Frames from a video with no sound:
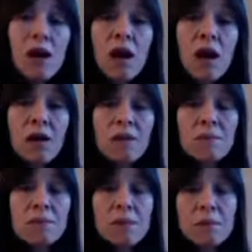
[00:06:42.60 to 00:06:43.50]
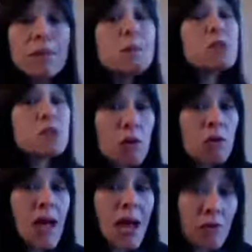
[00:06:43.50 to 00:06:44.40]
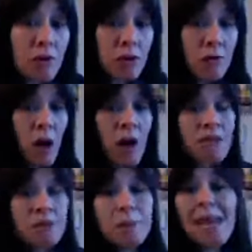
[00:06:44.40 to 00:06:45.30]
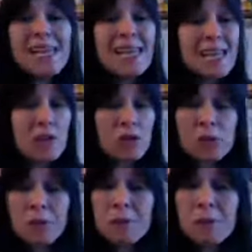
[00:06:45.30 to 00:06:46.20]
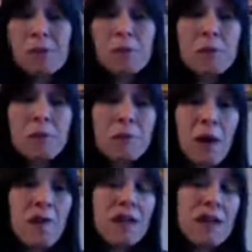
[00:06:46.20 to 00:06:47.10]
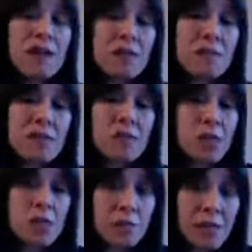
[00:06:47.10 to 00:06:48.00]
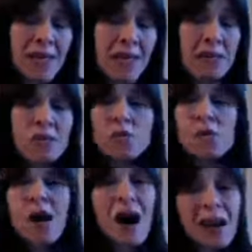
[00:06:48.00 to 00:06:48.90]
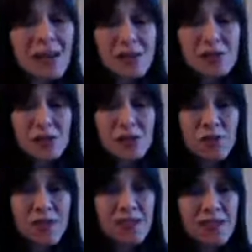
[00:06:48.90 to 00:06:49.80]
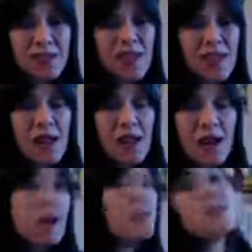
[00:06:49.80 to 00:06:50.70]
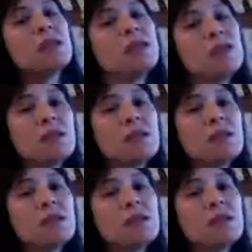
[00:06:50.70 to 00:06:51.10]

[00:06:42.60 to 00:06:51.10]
that people don't have when they're in poverty. Payday loans. People in poverty can be subject to payday loans with high interest rates that